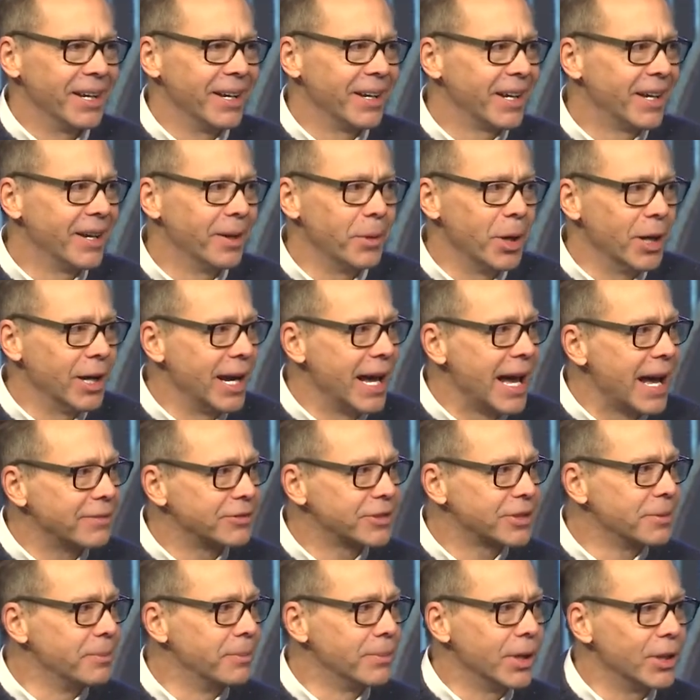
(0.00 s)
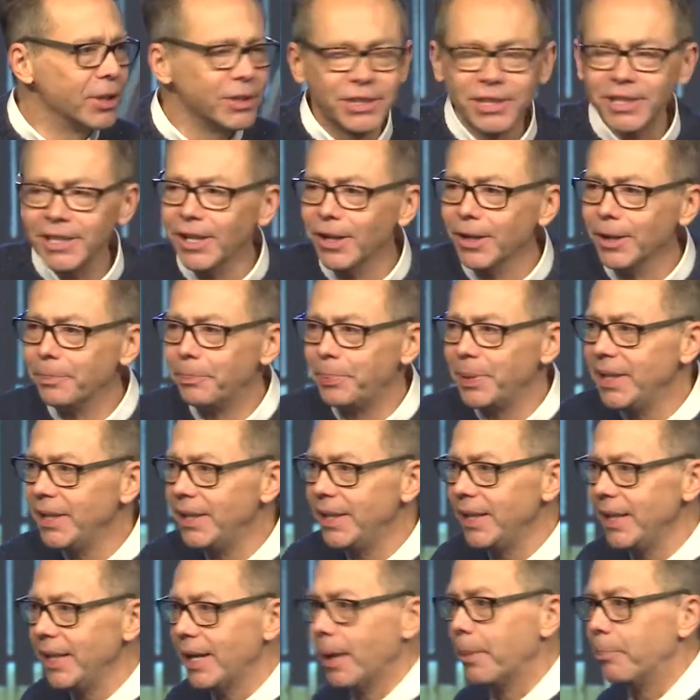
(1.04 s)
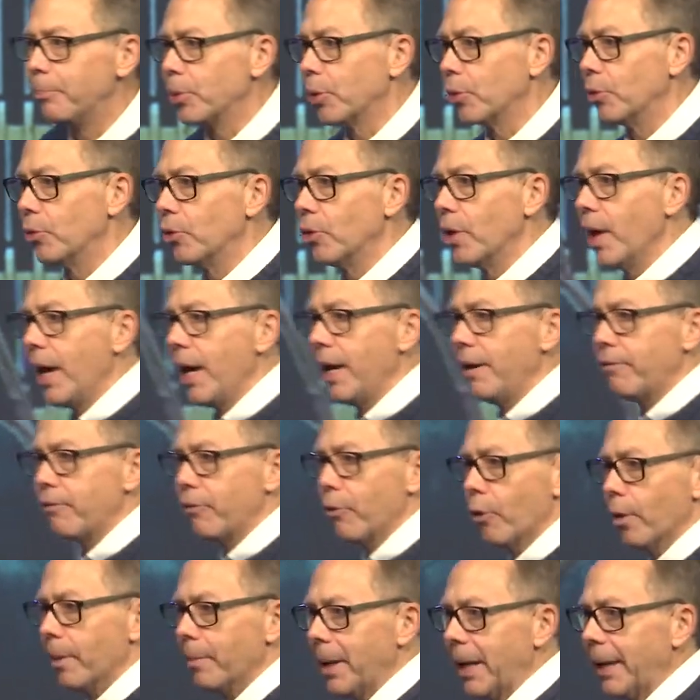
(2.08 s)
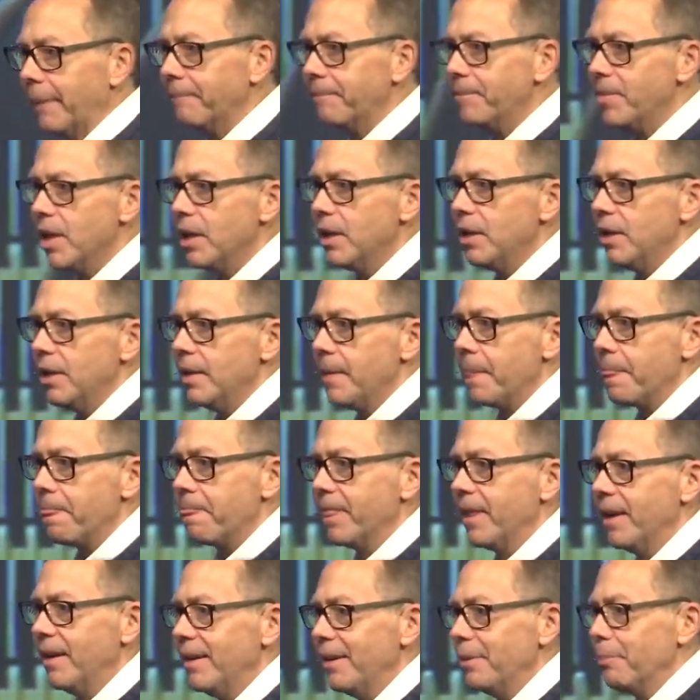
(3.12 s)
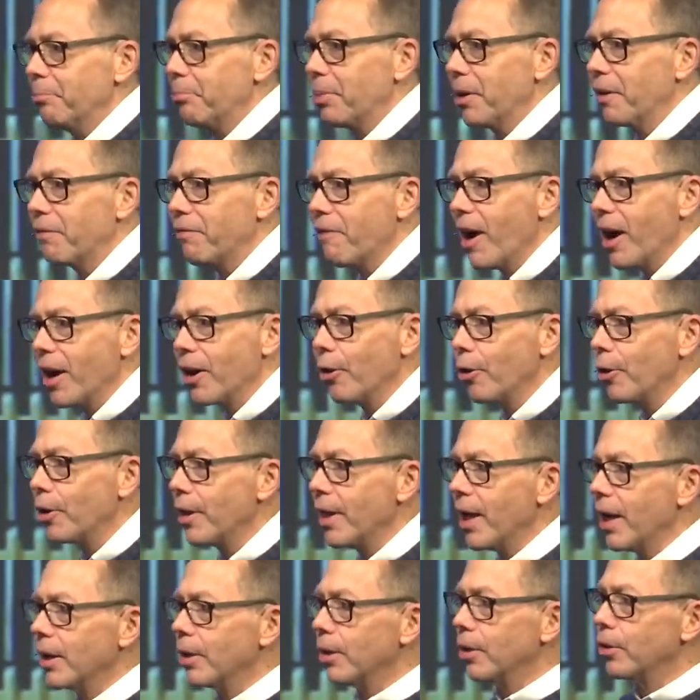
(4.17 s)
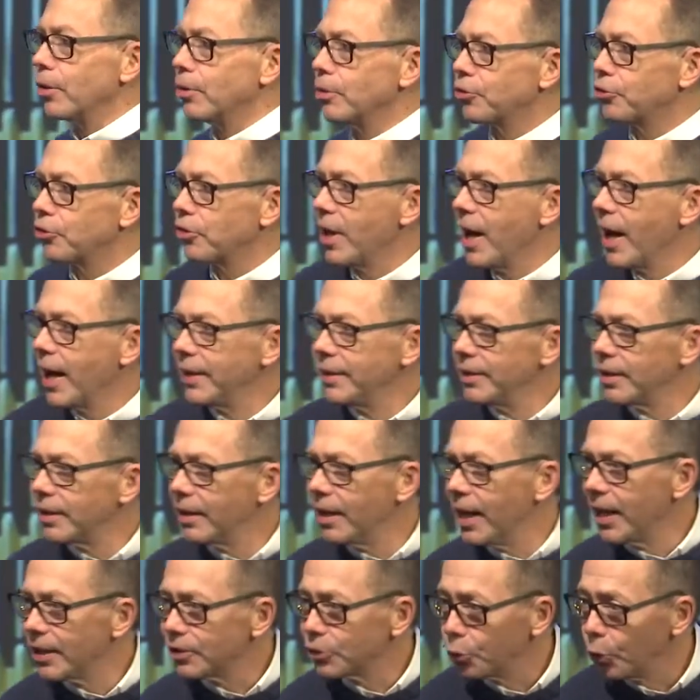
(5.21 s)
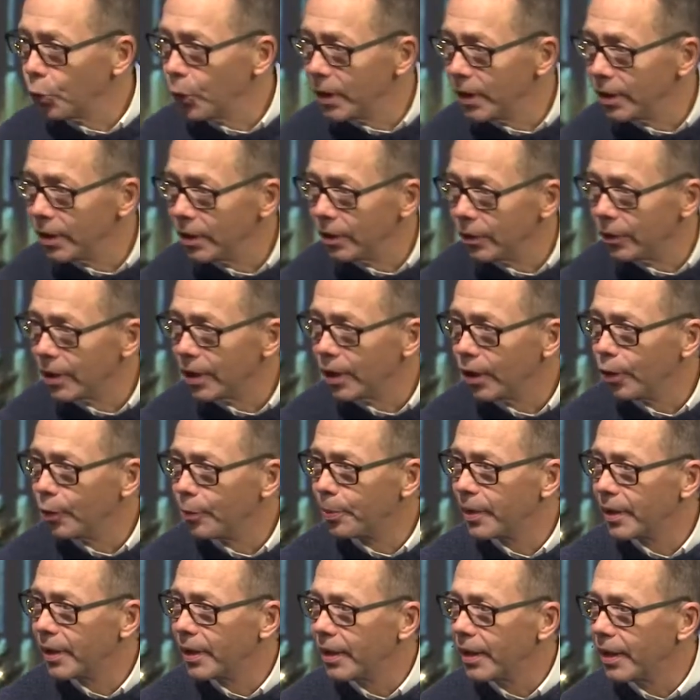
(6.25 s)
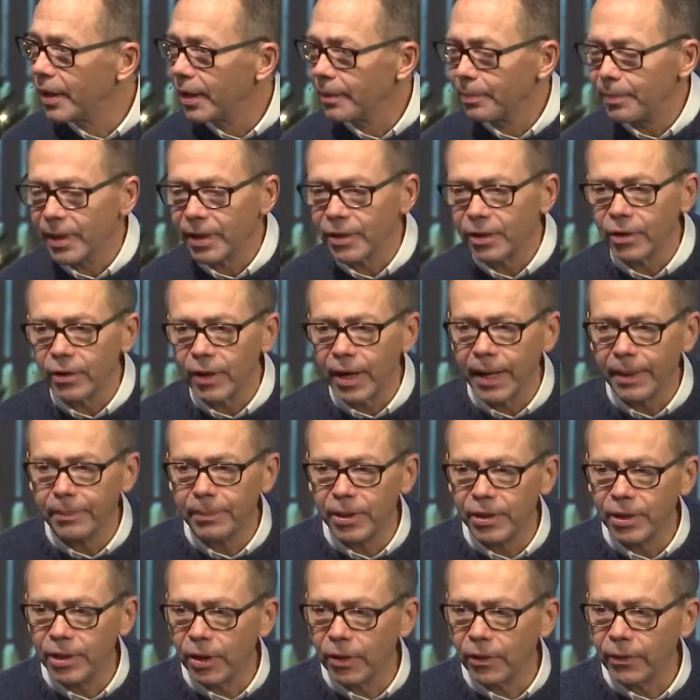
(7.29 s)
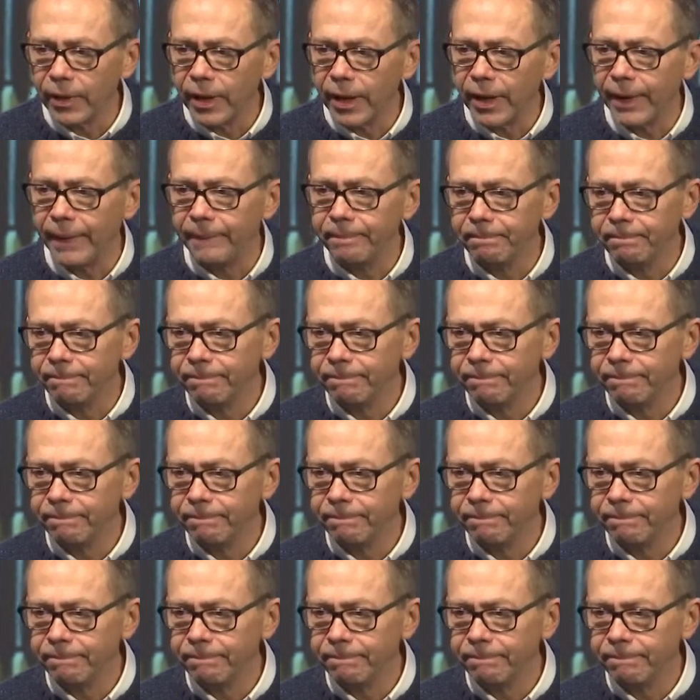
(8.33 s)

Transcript: come on, have some mercy on P D and pray for me. But if I go to that little sliding glass window and open it up and grab a donut,